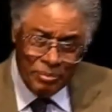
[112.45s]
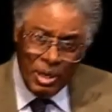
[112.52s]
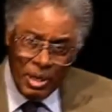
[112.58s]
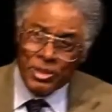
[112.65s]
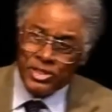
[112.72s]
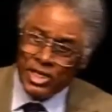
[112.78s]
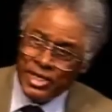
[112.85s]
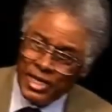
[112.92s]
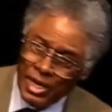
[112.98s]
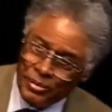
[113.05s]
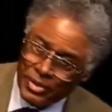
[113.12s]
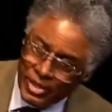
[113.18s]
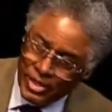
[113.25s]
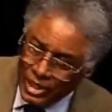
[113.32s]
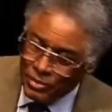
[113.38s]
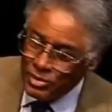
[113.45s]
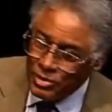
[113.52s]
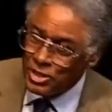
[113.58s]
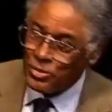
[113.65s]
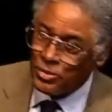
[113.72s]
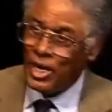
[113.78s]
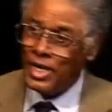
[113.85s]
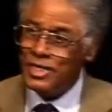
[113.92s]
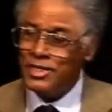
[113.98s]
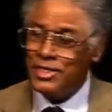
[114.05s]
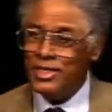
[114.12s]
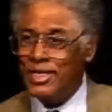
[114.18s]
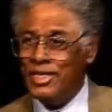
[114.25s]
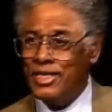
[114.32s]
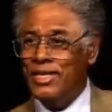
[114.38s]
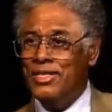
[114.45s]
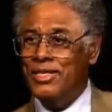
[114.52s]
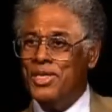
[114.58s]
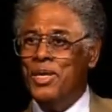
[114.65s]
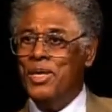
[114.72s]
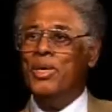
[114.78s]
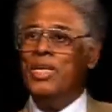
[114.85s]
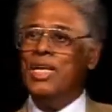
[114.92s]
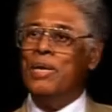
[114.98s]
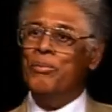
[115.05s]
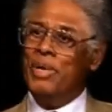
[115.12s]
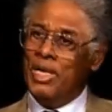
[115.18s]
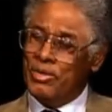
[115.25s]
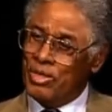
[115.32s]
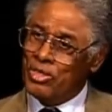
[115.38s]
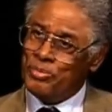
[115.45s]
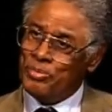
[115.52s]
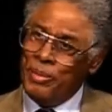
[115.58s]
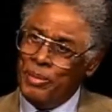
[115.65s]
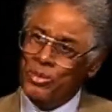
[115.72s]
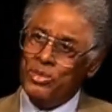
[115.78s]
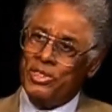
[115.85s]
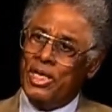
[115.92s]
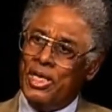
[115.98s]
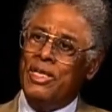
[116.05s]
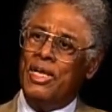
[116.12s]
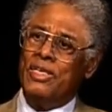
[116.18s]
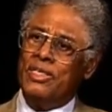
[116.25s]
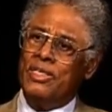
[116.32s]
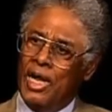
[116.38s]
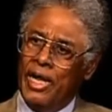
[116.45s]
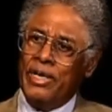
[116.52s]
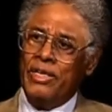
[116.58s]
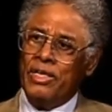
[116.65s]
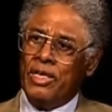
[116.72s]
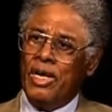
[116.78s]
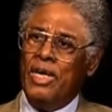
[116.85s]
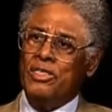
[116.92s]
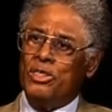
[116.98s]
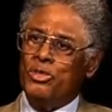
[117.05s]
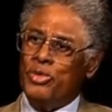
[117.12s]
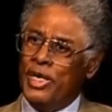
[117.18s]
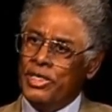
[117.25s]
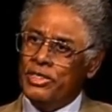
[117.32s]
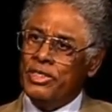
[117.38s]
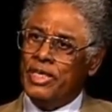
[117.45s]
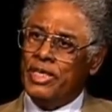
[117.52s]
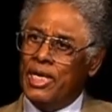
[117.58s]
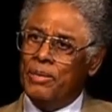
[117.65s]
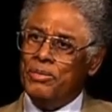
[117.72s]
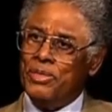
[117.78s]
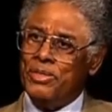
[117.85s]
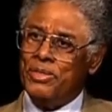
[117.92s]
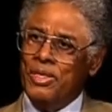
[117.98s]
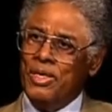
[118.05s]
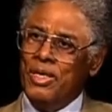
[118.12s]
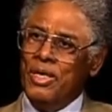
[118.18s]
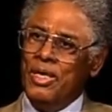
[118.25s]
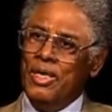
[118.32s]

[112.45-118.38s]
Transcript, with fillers: People said that when Hitler was arising in uh, Germany, and many of those people who said that died in the concentration camps.